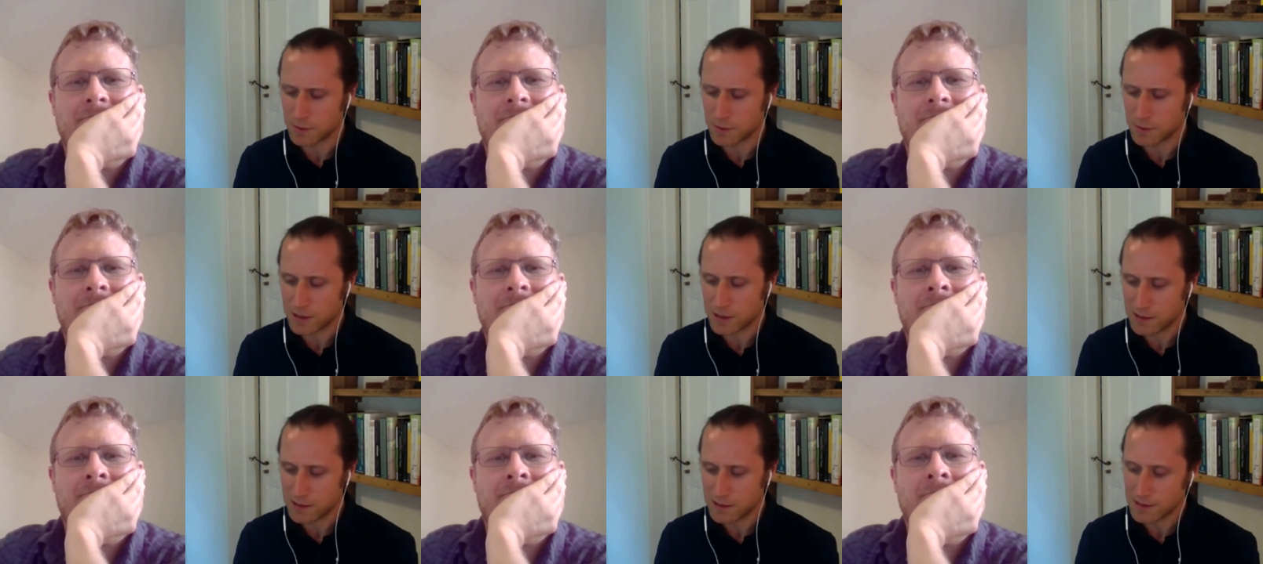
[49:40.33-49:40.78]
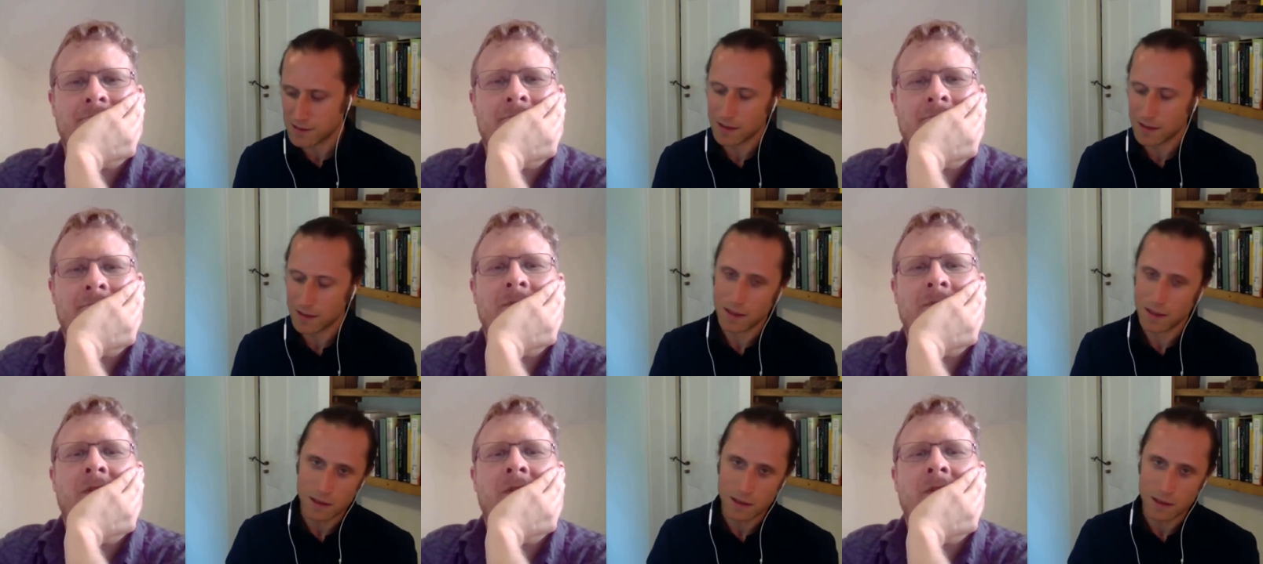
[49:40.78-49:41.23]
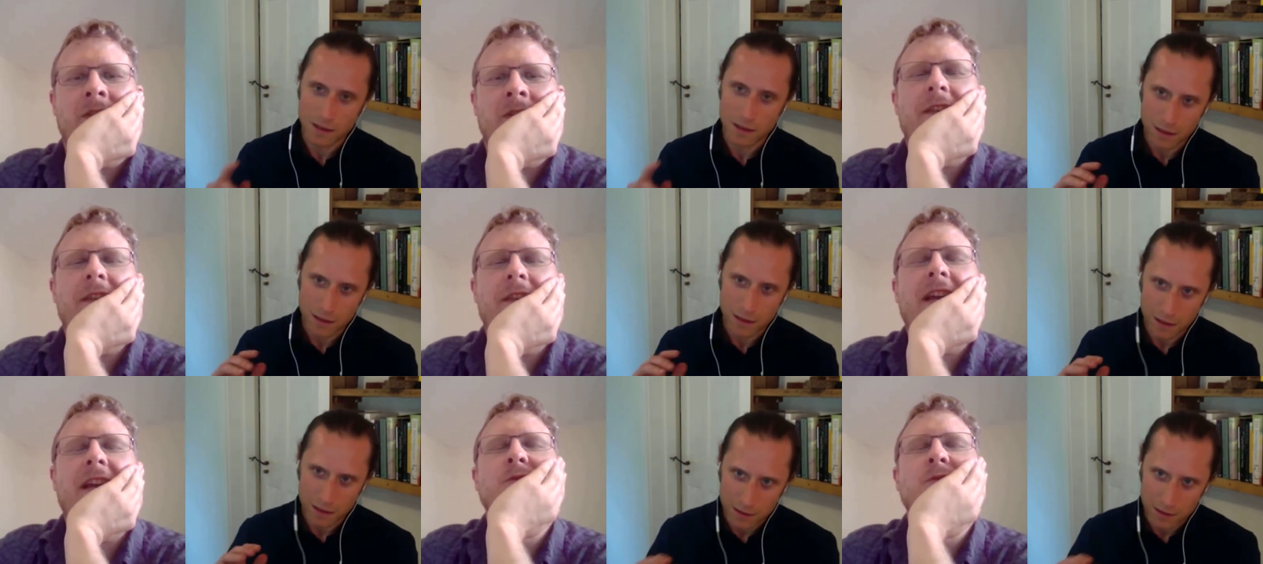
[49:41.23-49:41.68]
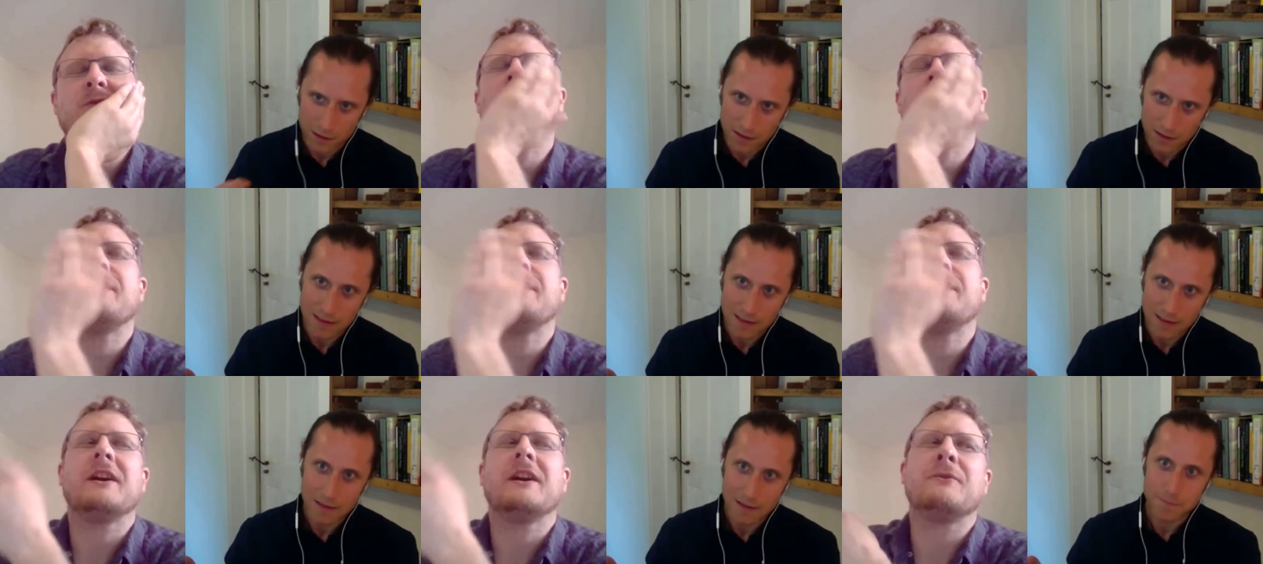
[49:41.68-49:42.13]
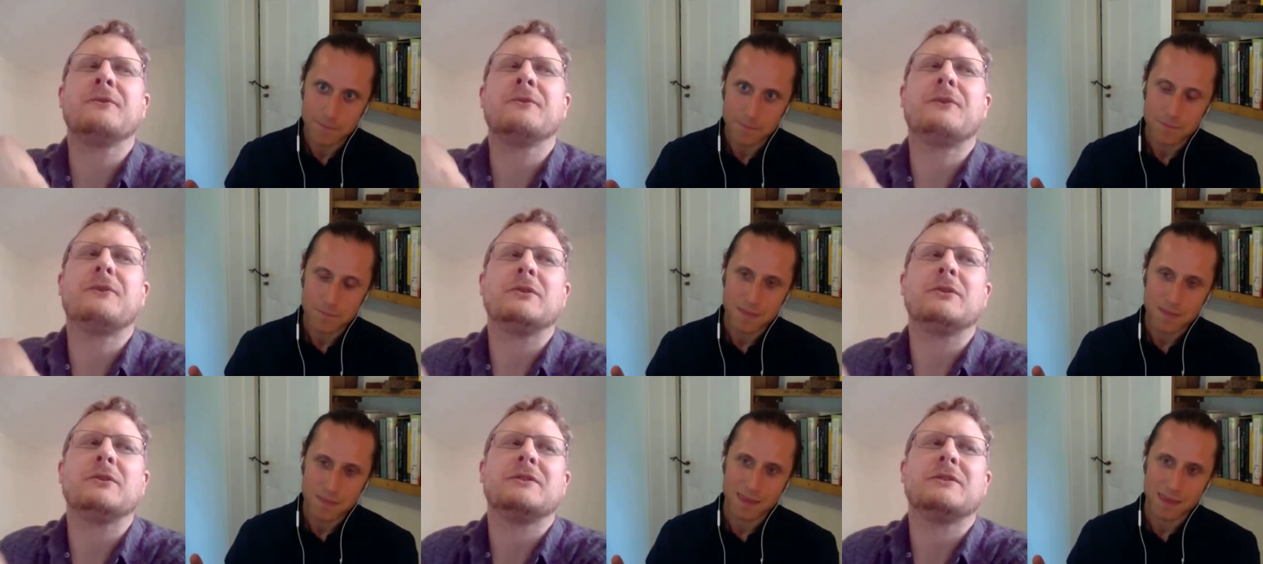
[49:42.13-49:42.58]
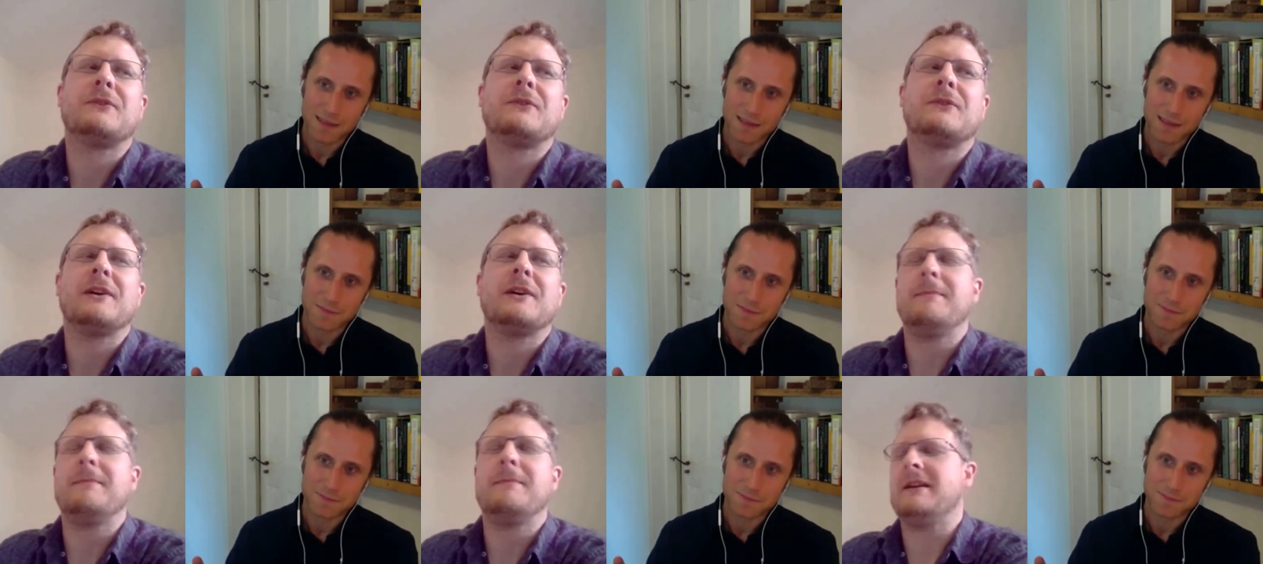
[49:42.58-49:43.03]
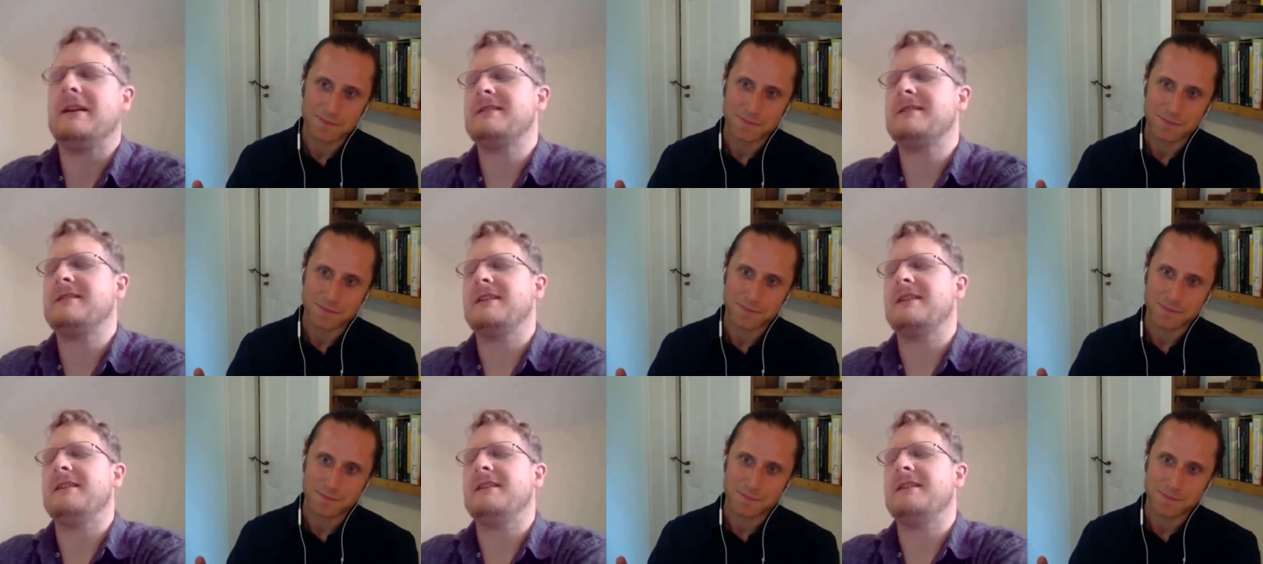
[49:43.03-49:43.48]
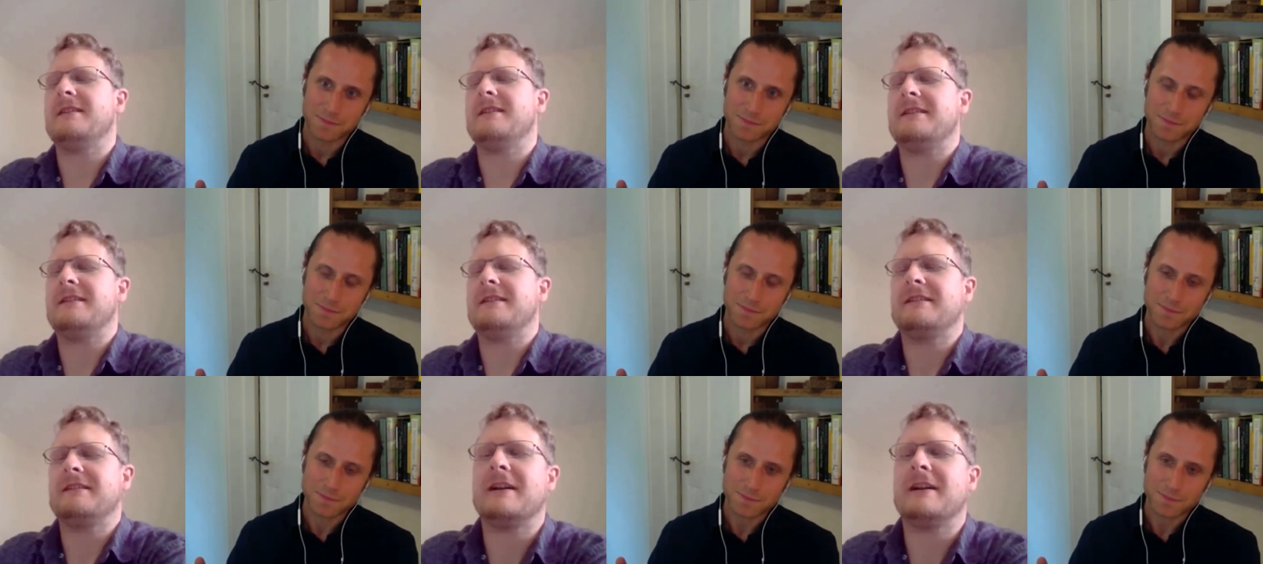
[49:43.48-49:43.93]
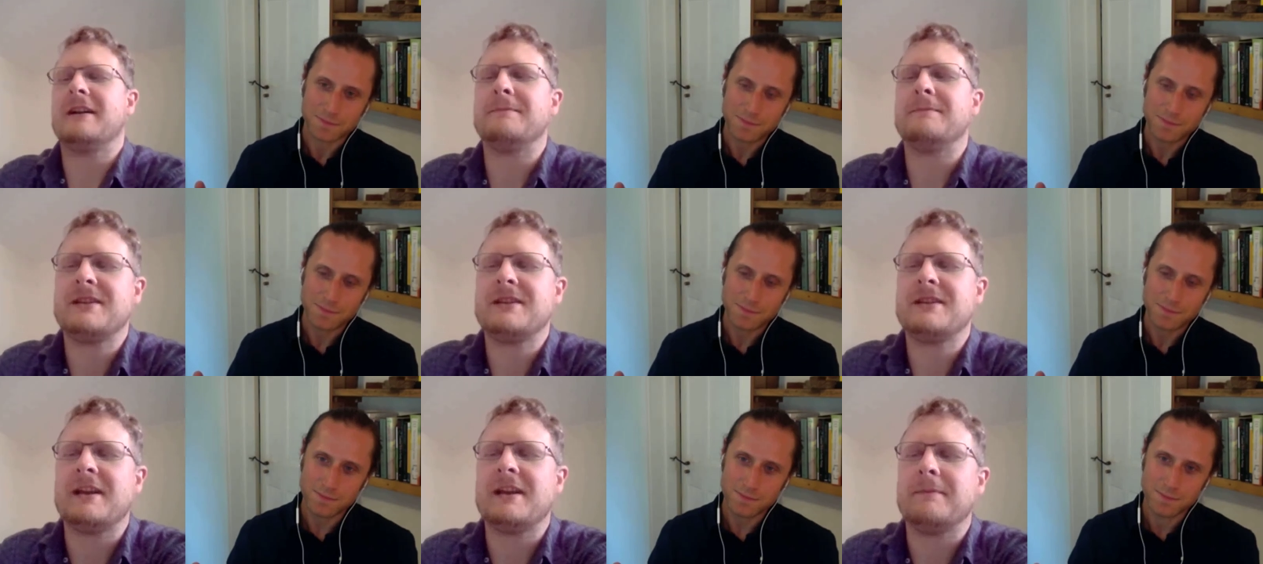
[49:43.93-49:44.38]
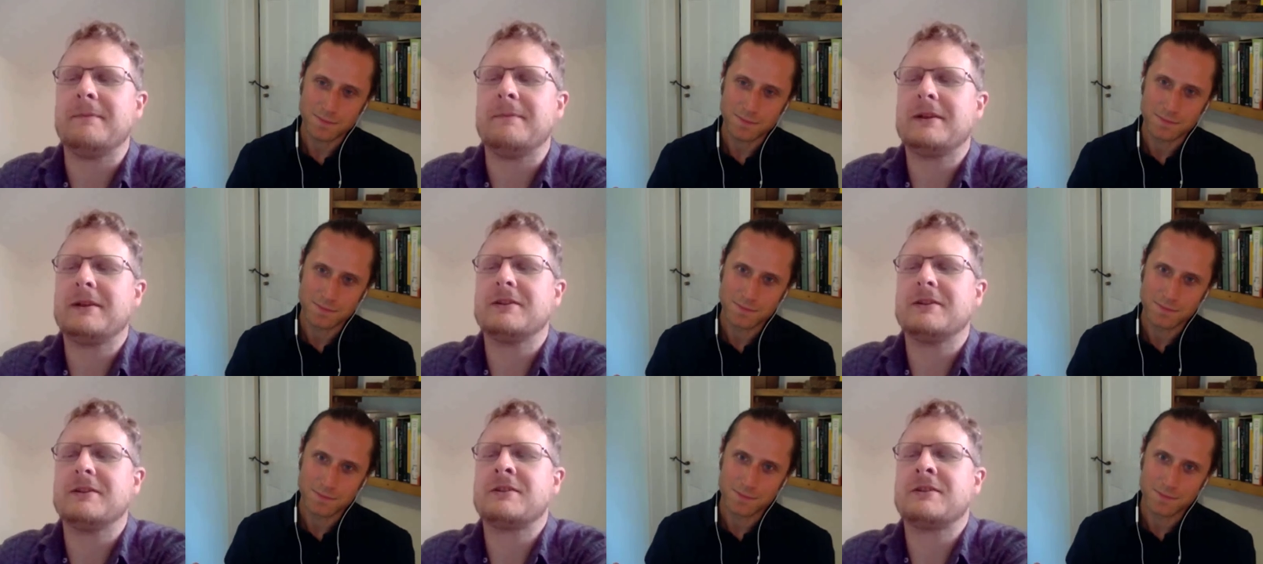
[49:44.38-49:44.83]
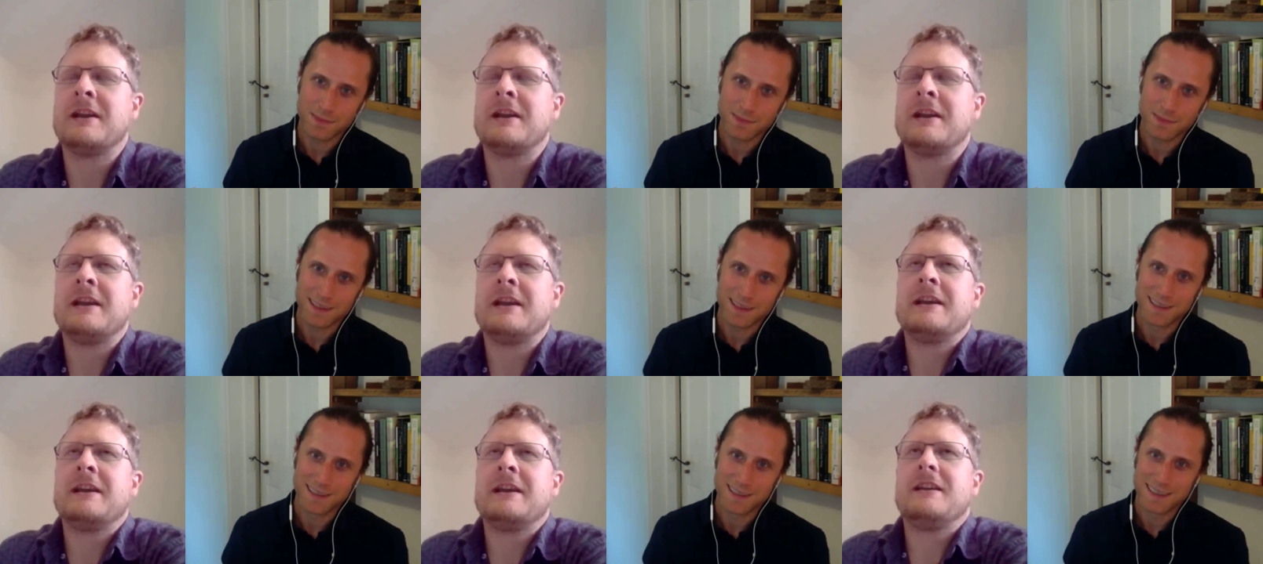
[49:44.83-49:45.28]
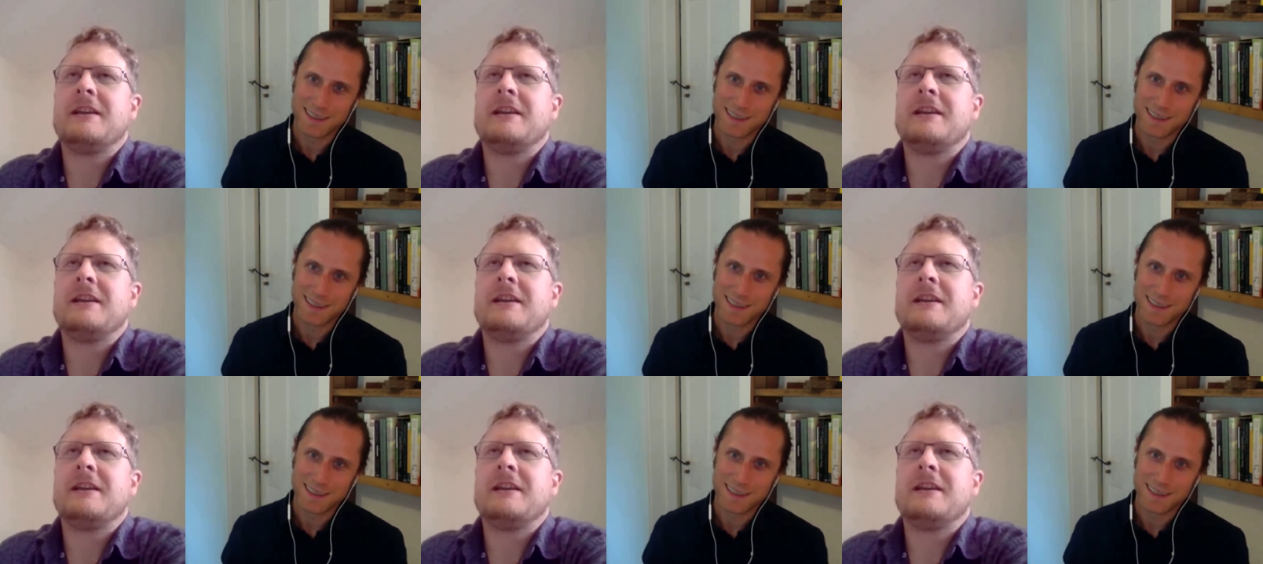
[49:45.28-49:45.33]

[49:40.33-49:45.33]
Speaker 1: Can we talk about this? That's where the unfalsifiability comes in because